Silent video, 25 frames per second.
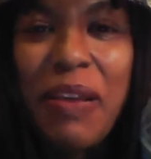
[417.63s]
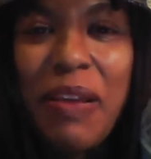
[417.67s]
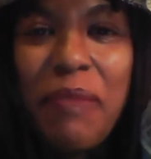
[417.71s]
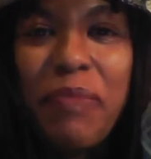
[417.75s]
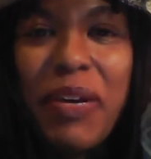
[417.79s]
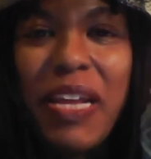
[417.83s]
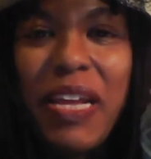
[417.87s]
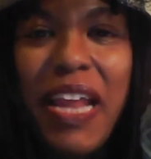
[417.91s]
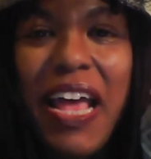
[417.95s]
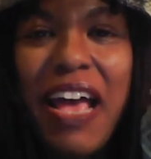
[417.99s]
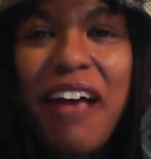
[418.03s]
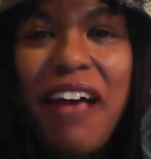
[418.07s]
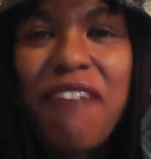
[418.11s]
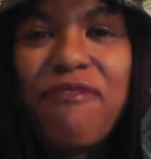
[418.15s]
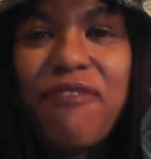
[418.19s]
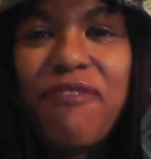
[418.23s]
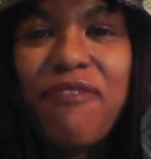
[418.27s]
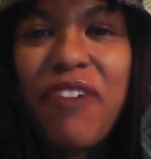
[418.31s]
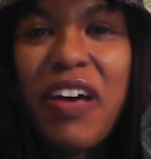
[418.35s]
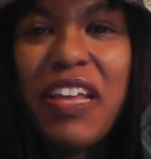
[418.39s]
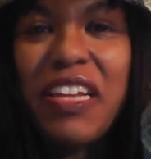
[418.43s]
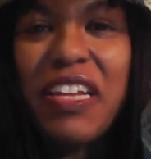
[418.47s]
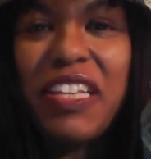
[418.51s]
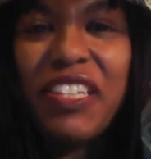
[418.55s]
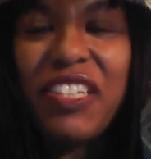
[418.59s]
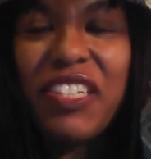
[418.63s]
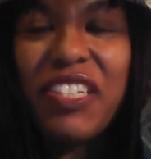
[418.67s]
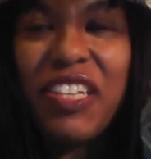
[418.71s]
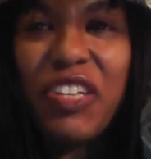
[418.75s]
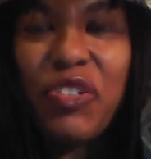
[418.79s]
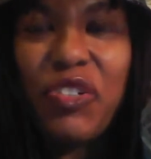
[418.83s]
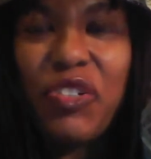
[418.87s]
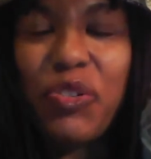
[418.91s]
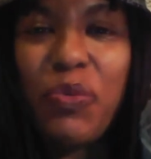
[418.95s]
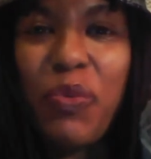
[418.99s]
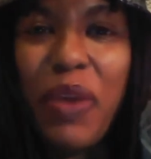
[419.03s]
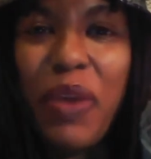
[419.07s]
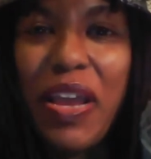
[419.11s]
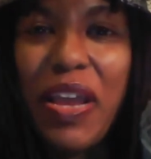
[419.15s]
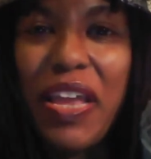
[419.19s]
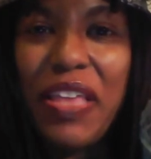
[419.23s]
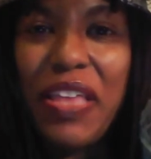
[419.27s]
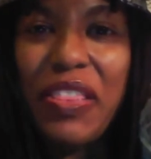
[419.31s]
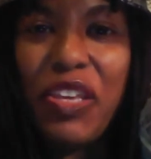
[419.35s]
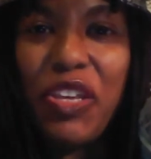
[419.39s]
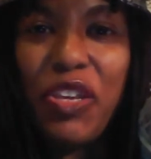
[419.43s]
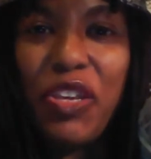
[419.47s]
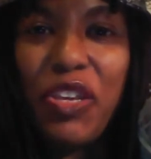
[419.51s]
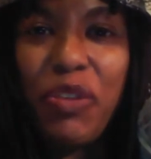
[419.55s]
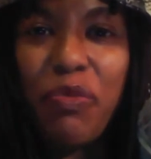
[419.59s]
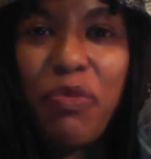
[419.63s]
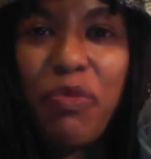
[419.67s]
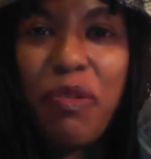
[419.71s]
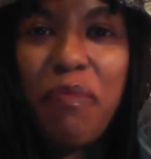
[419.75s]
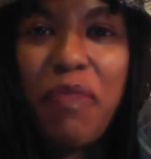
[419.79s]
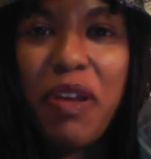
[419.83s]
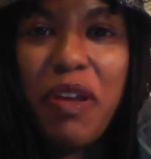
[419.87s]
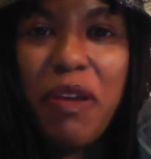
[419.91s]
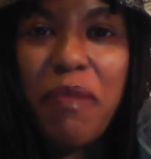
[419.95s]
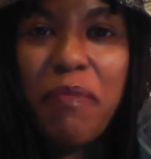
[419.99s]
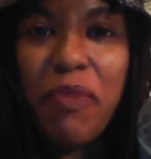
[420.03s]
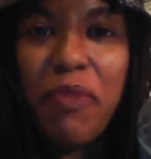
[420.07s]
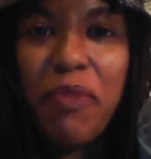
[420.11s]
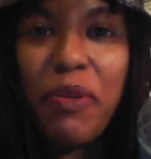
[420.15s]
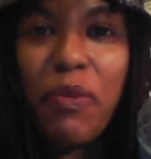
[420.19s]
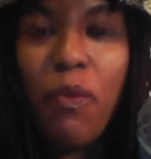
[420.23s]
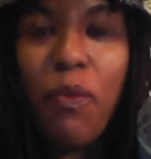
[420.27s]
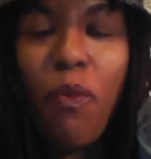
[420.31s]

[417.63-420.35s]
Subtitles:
but have fun in such a way that you remember